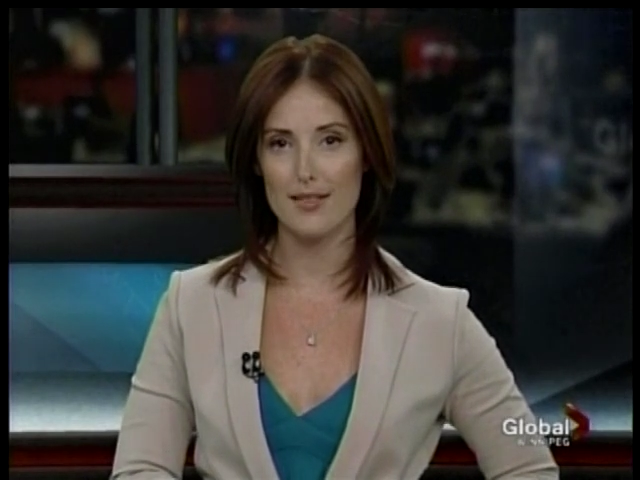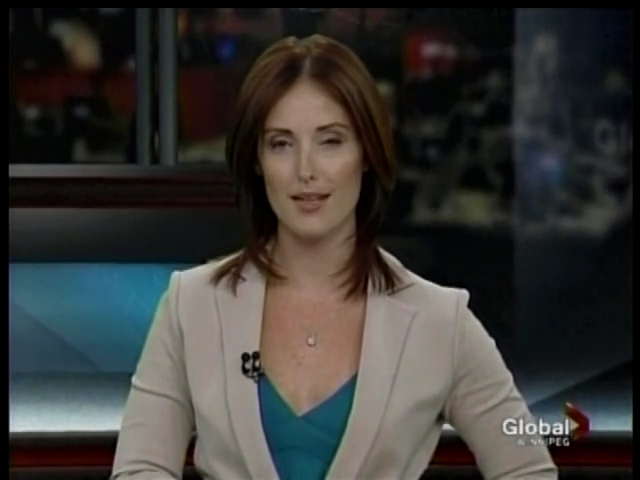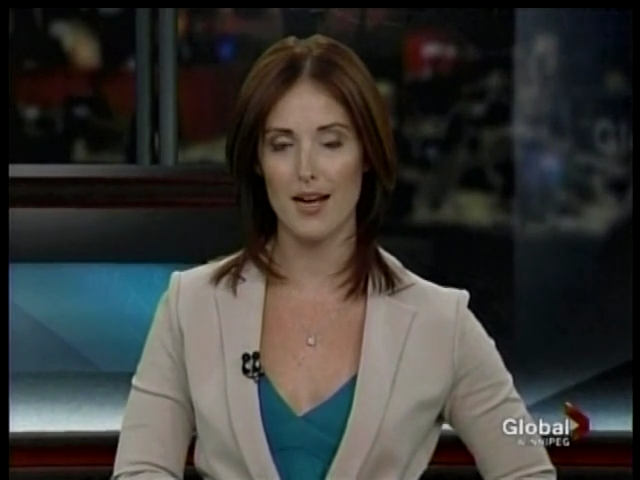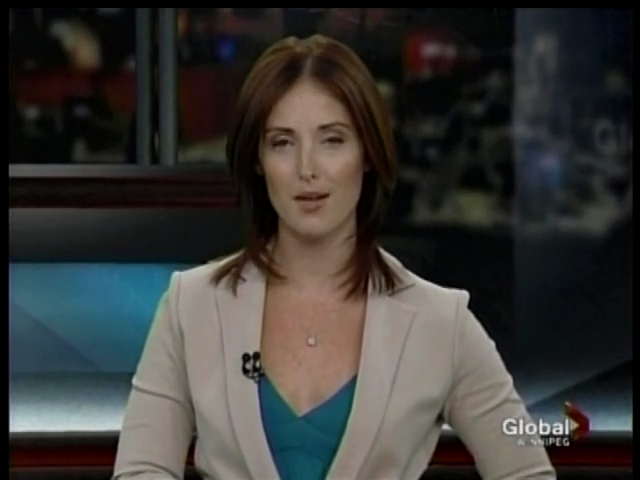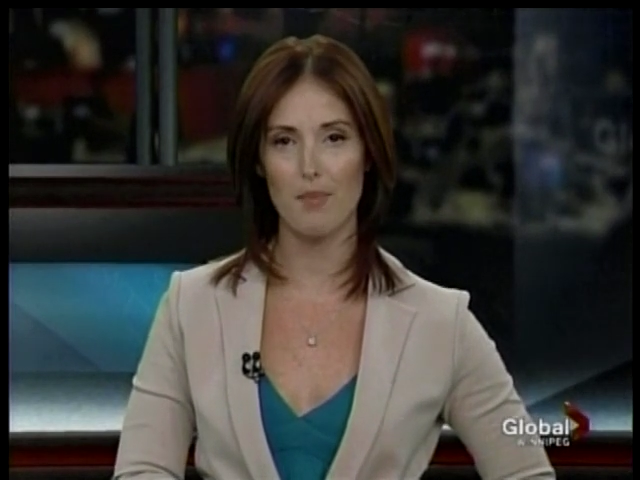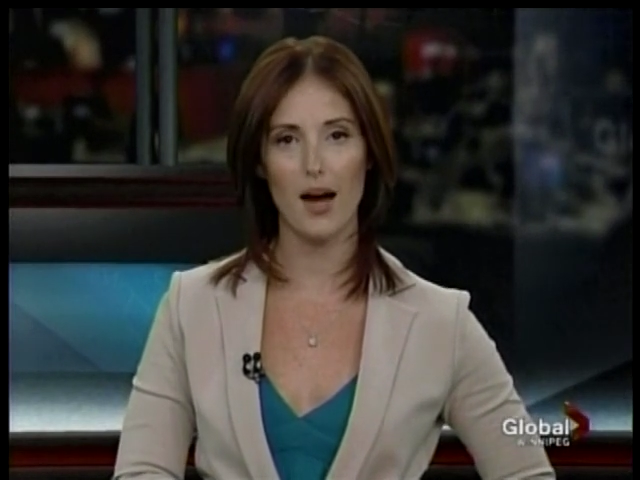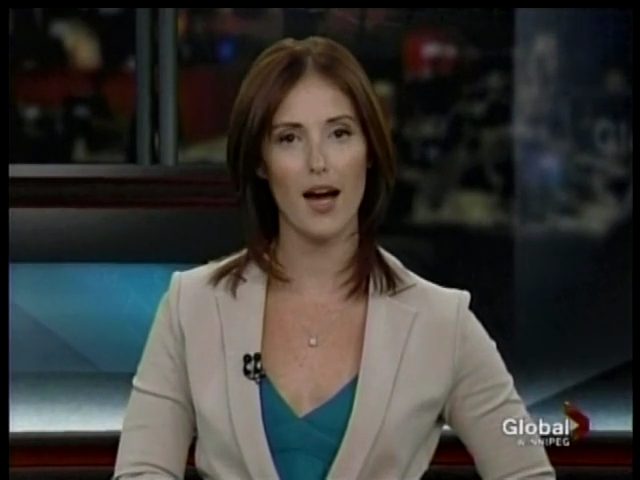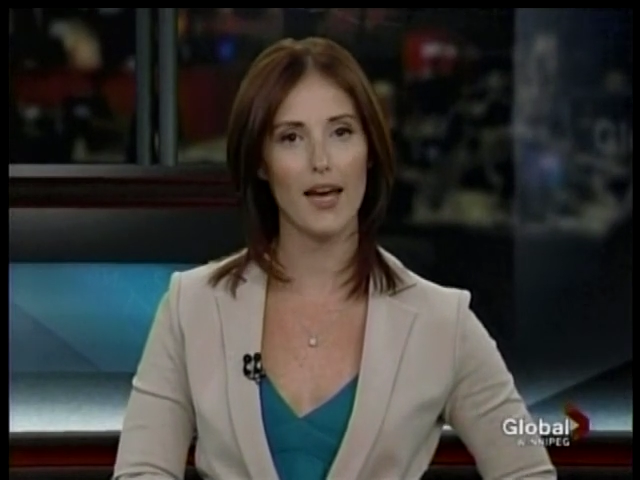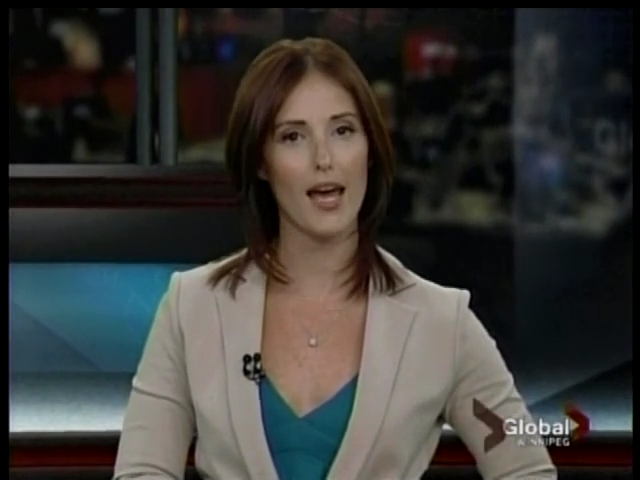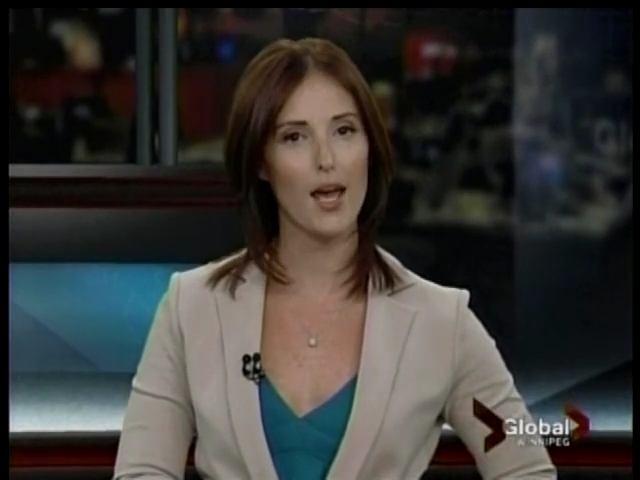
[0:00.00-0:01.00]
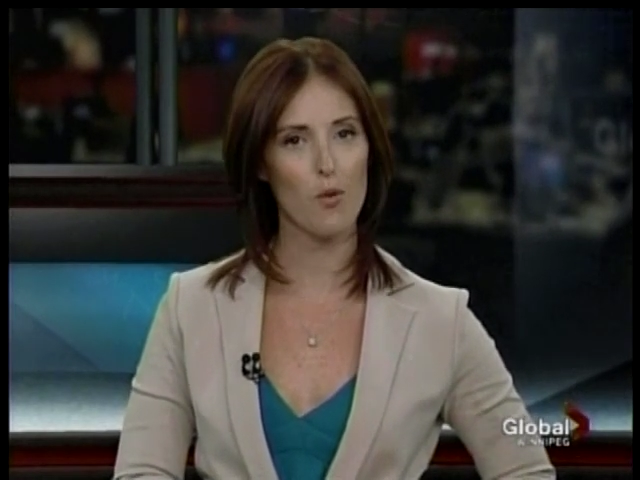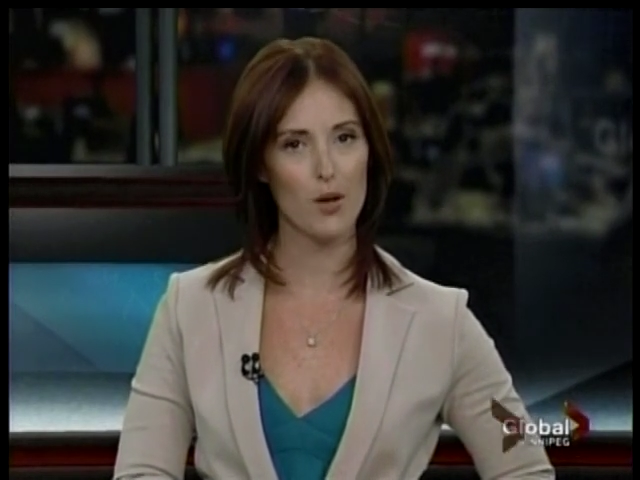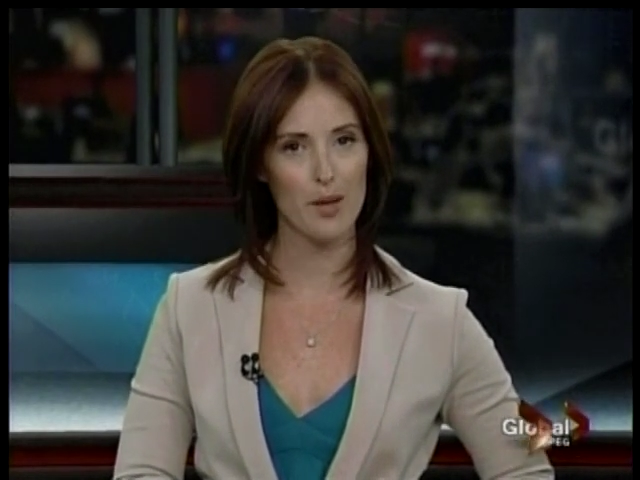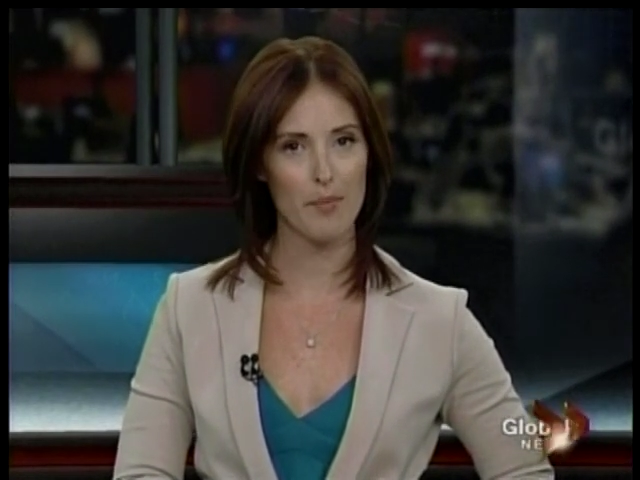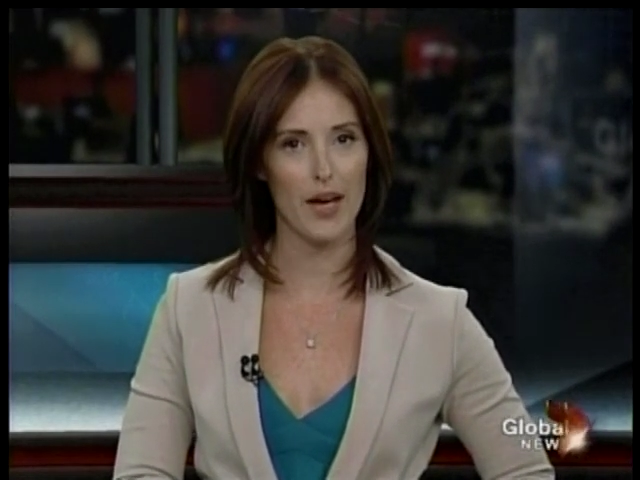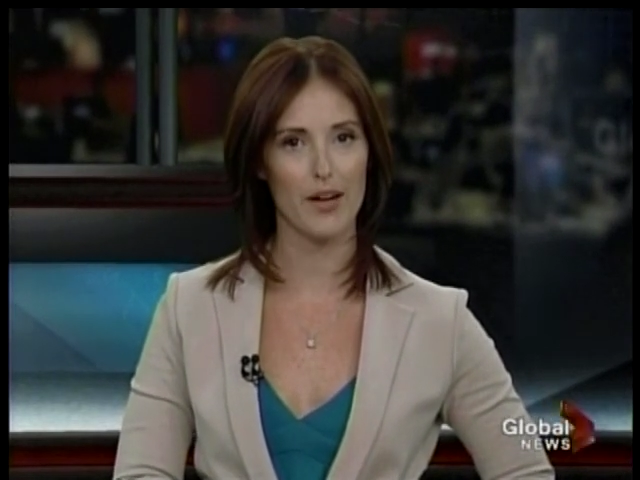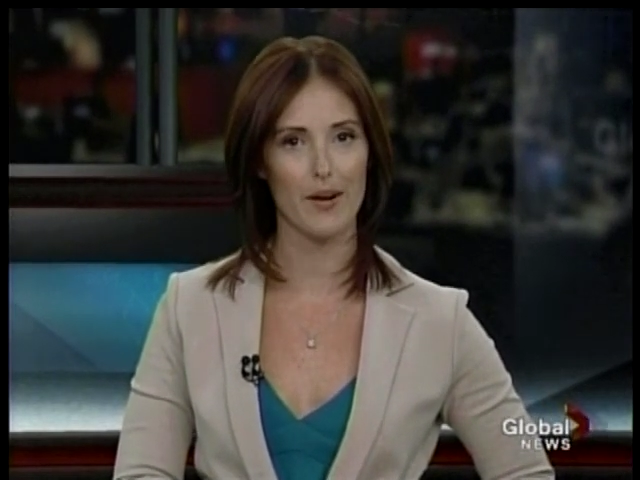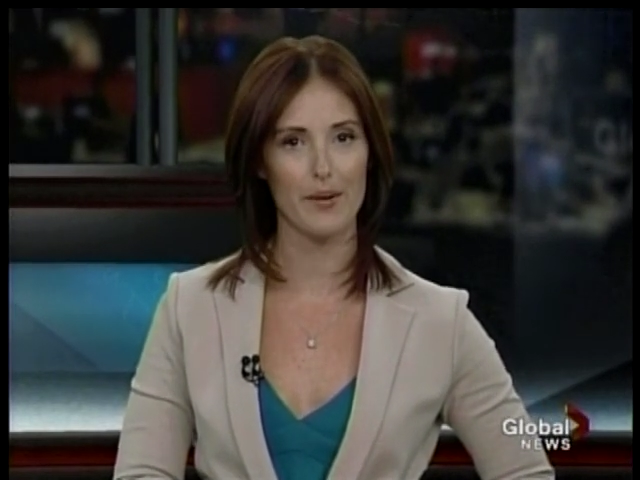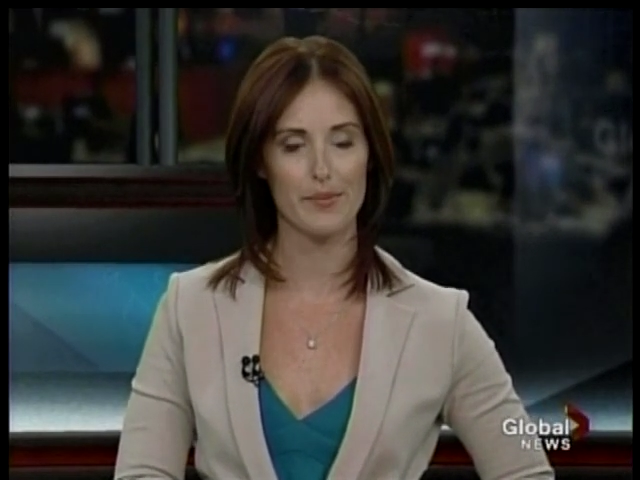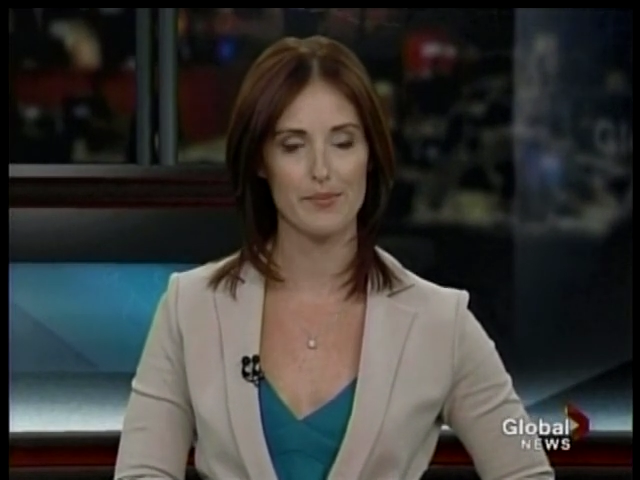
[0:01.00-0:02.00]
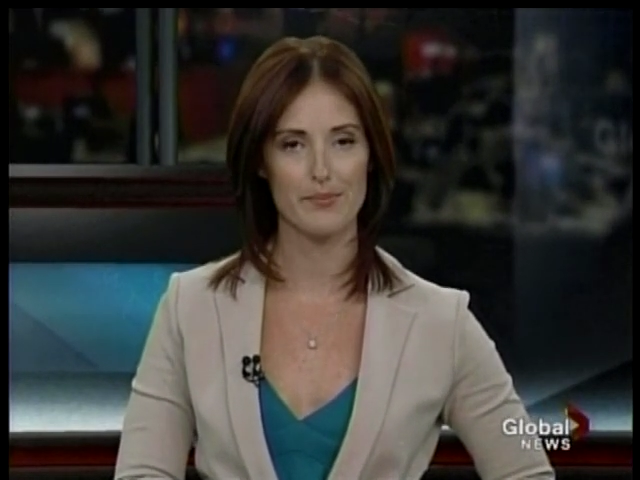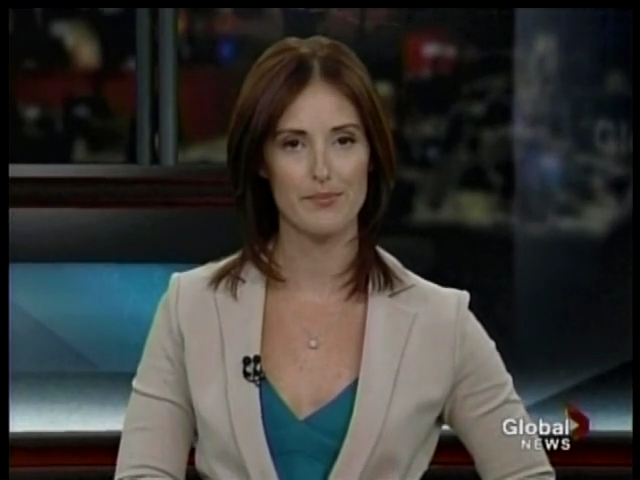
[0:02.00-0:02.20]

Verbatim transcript: designed by a Winnipegger.